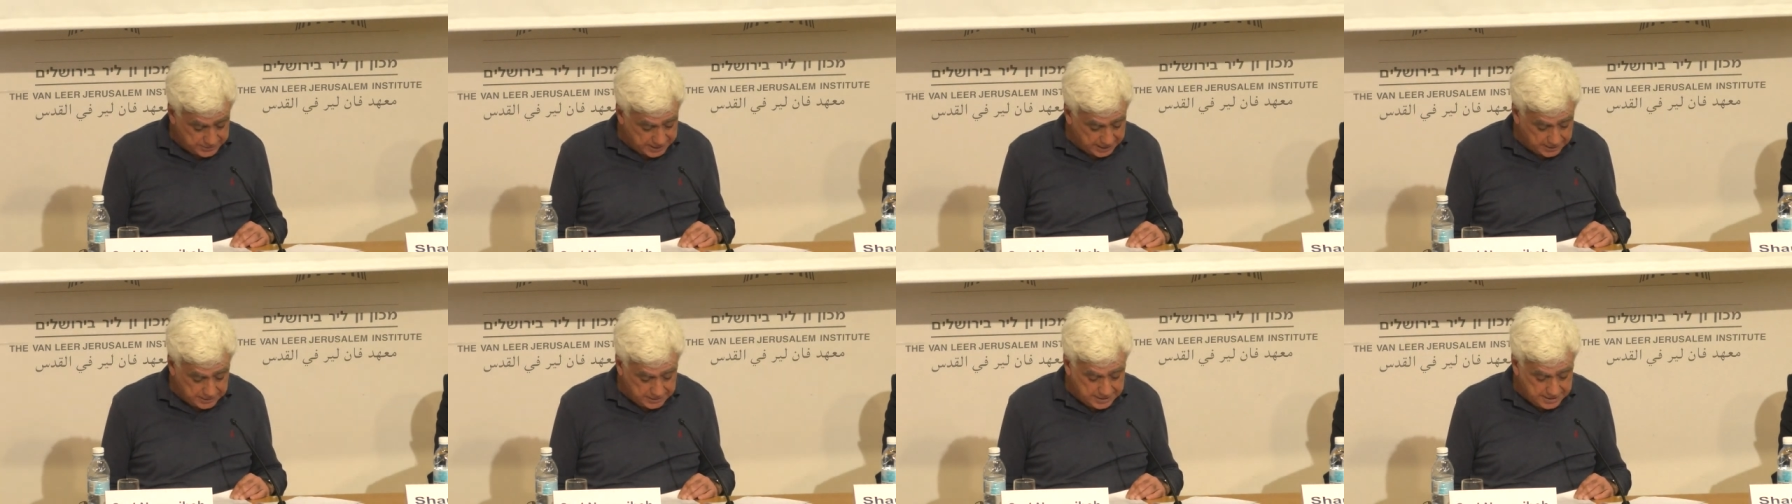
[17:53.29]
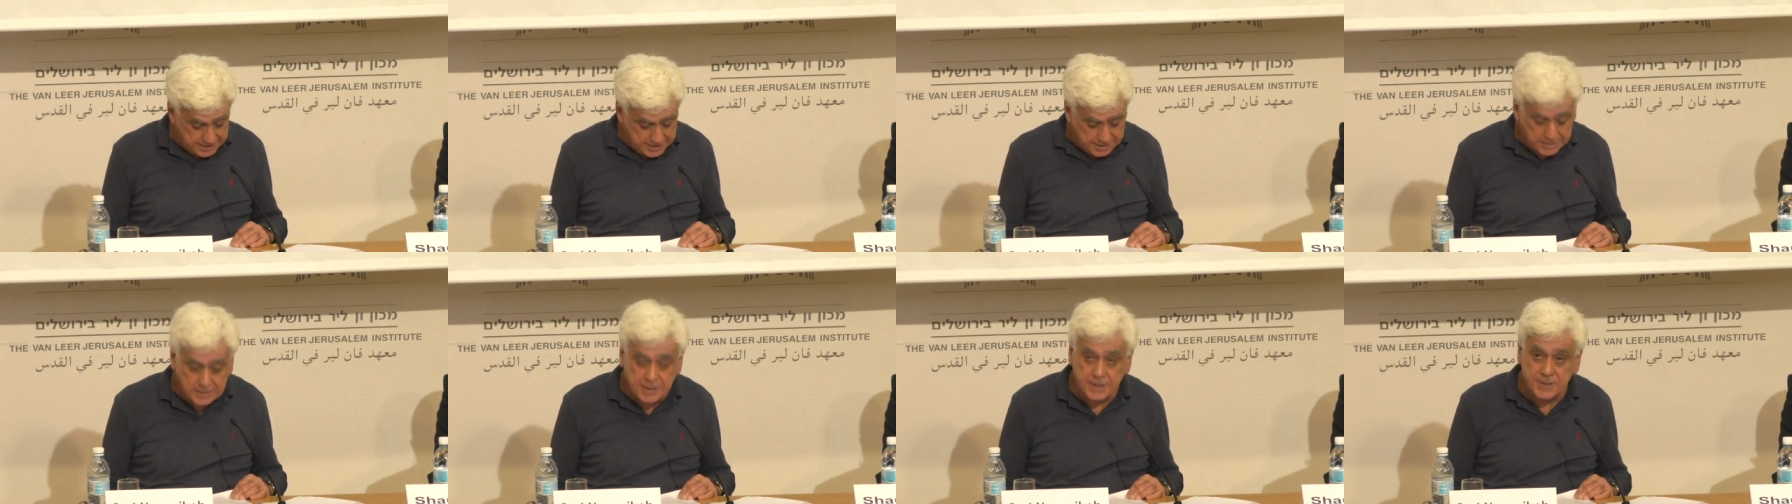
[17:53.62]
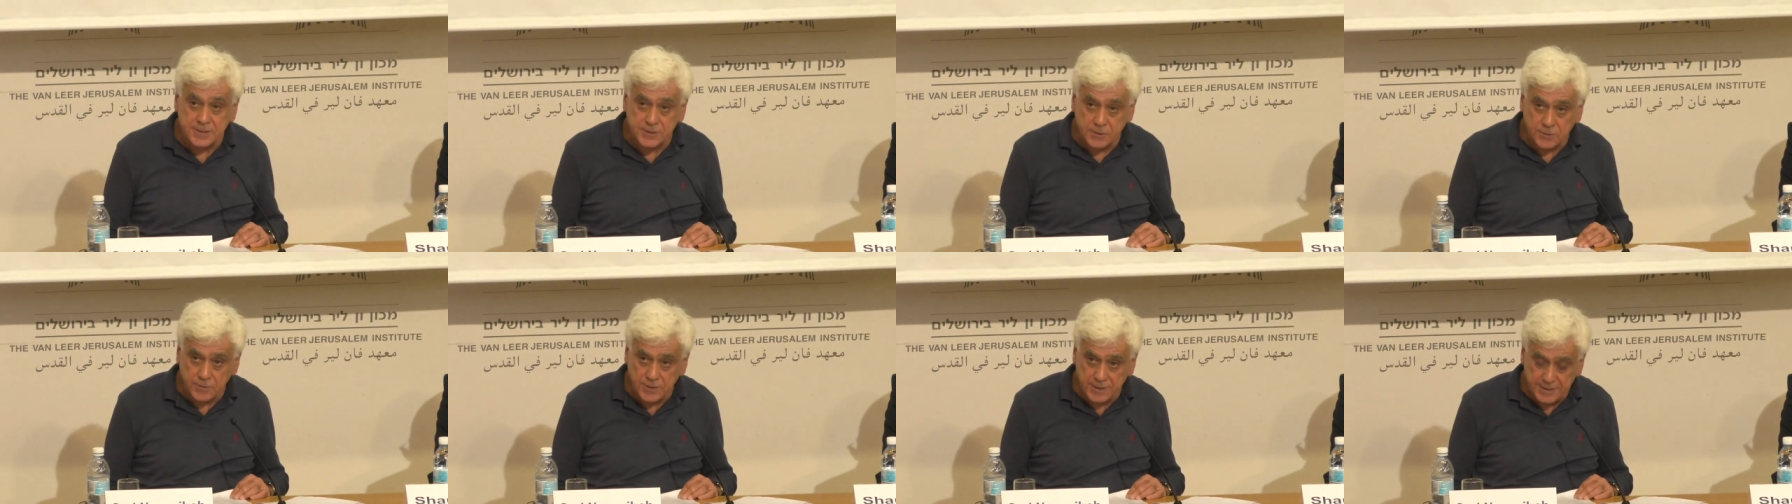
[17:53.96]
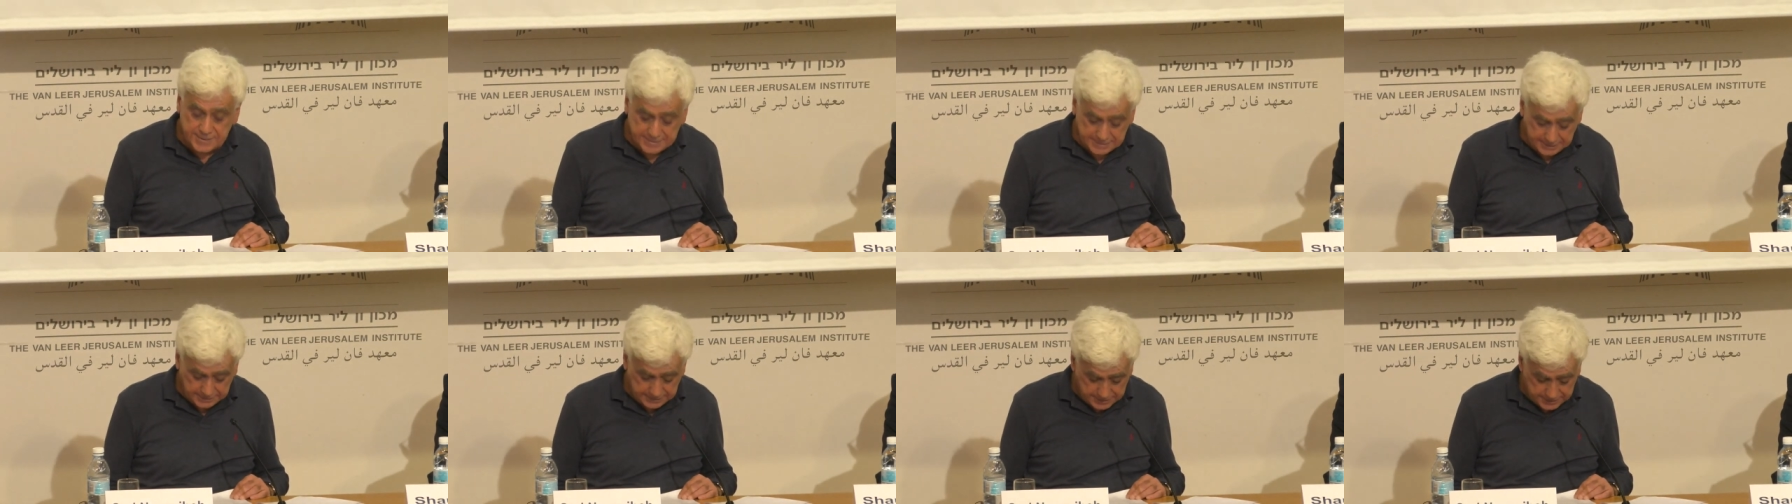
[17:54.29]
deadly that is to the
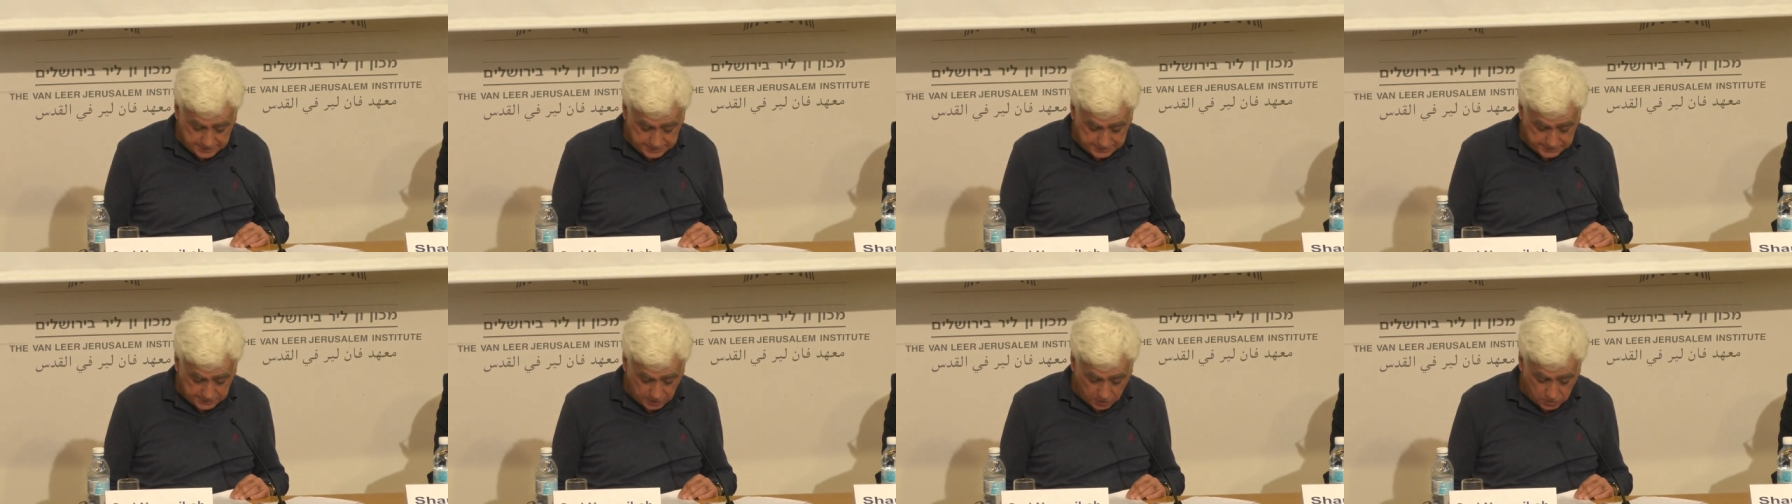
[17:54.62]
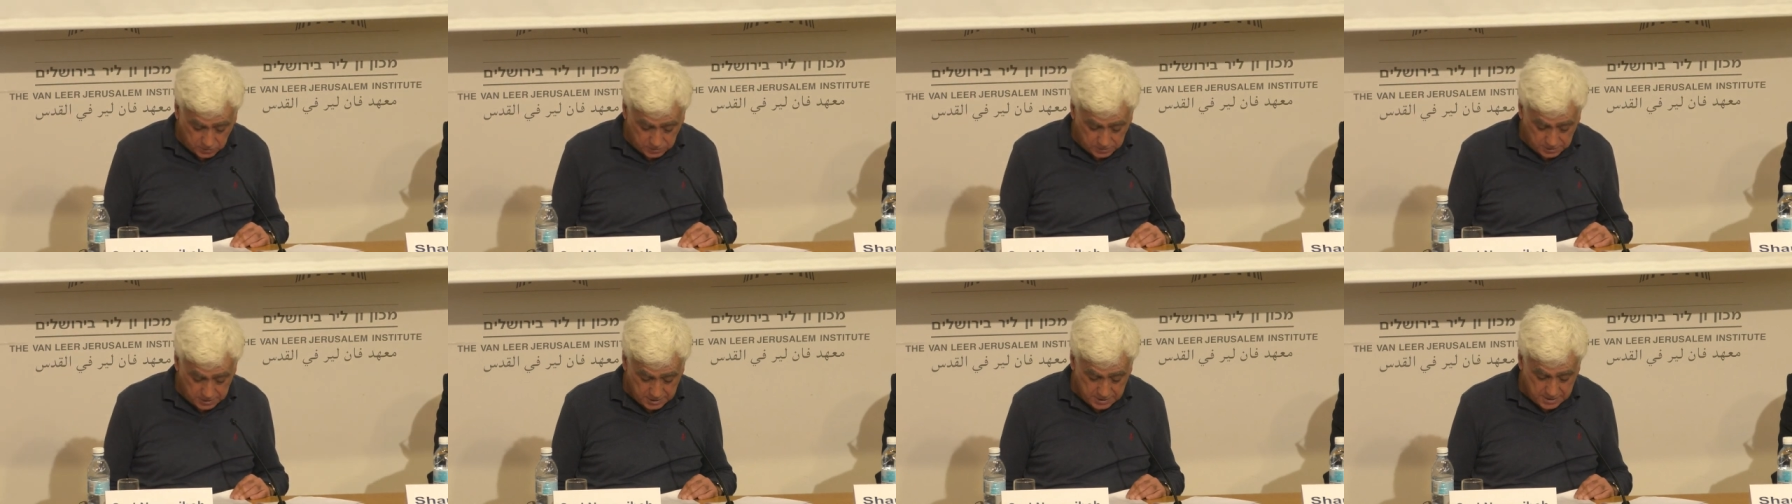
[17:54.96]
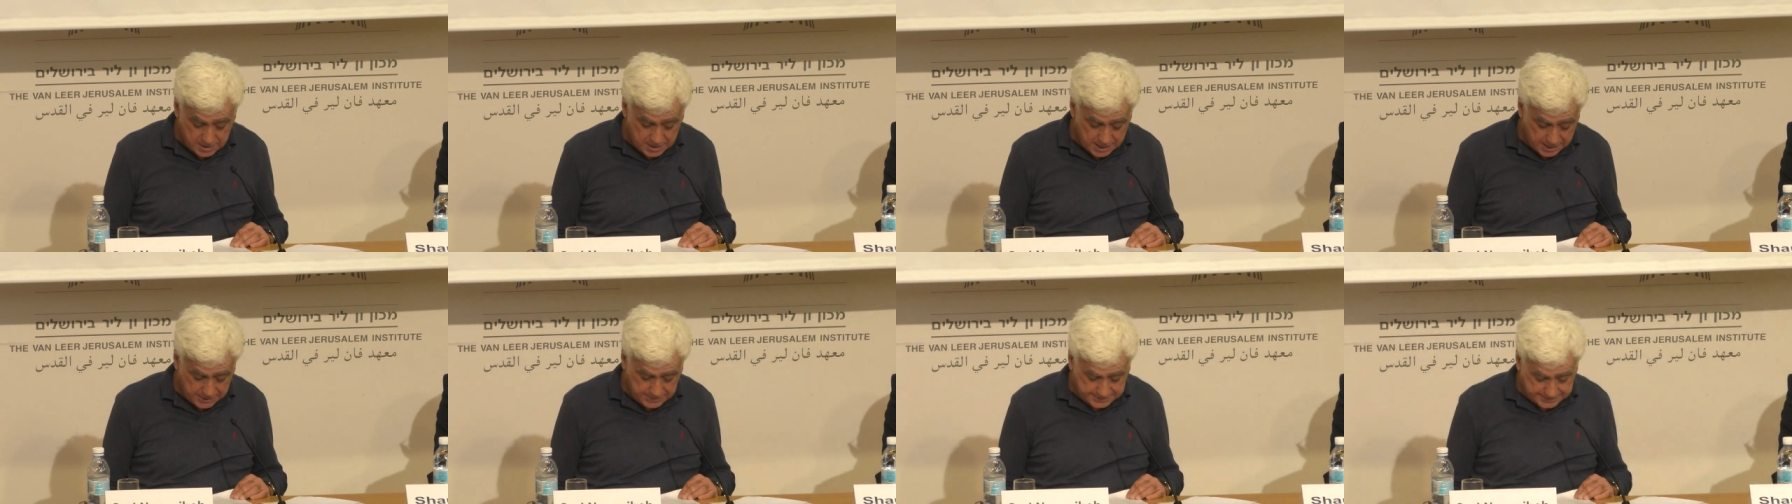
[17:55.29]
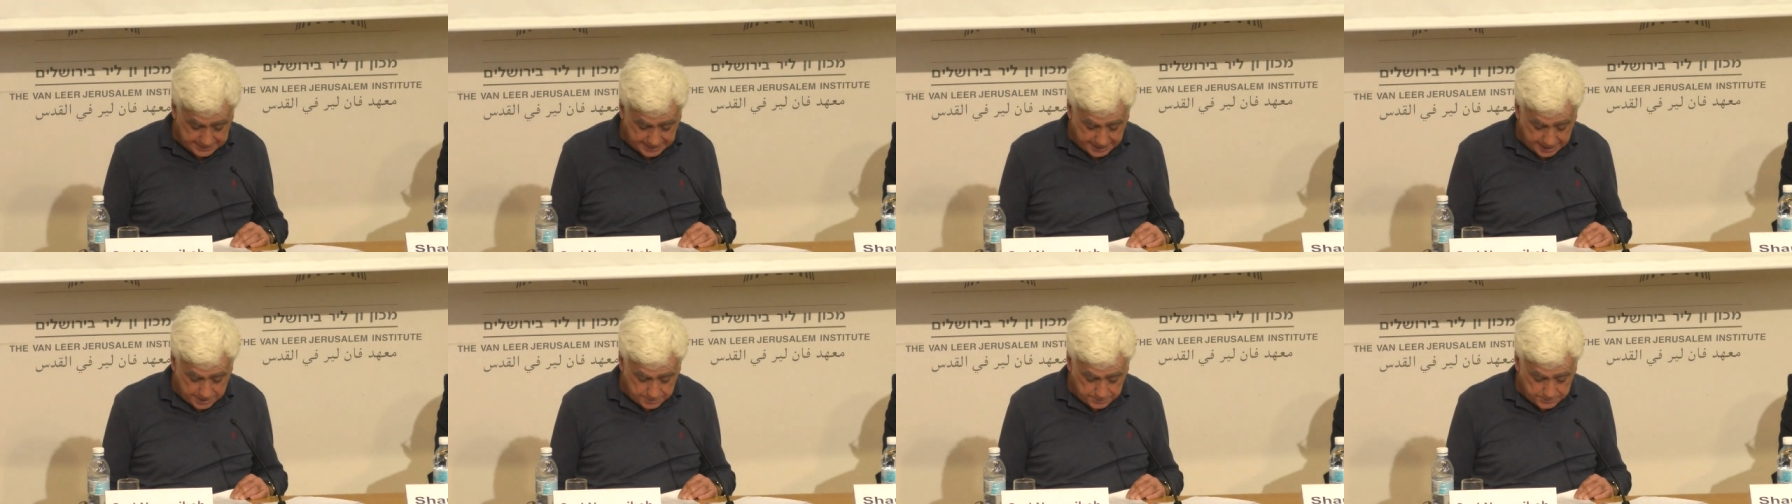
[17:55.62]
city's soul and
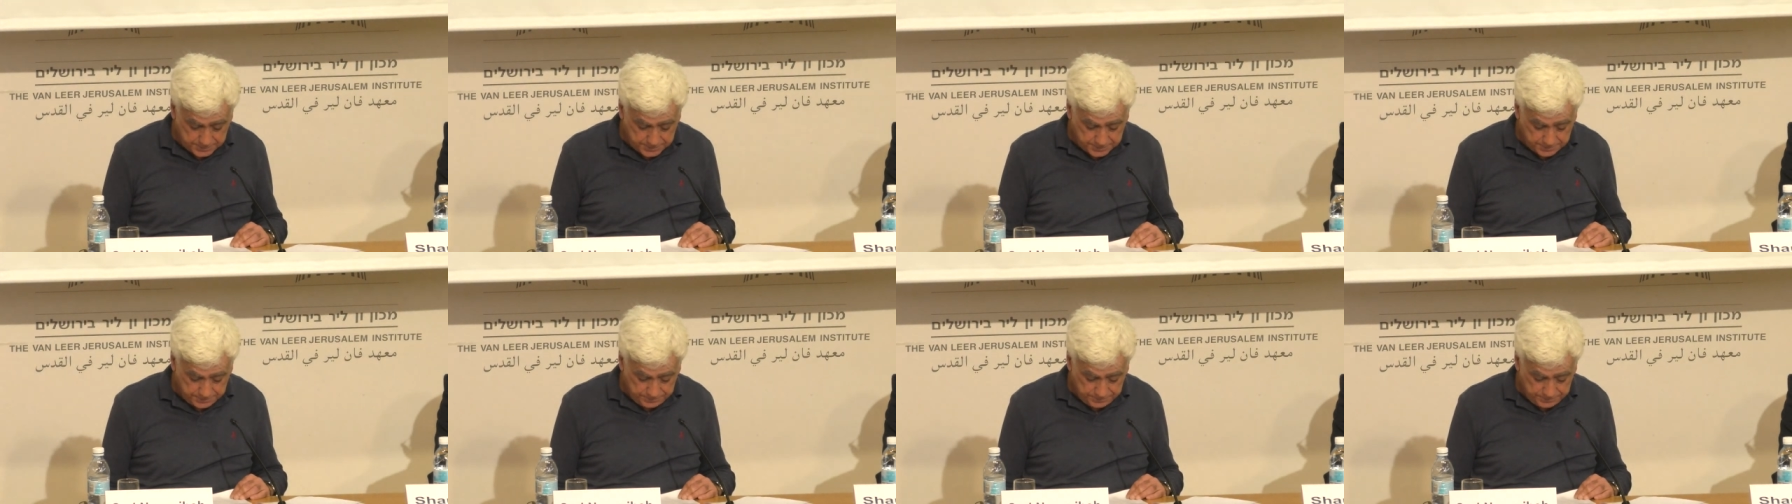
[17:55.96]
scape.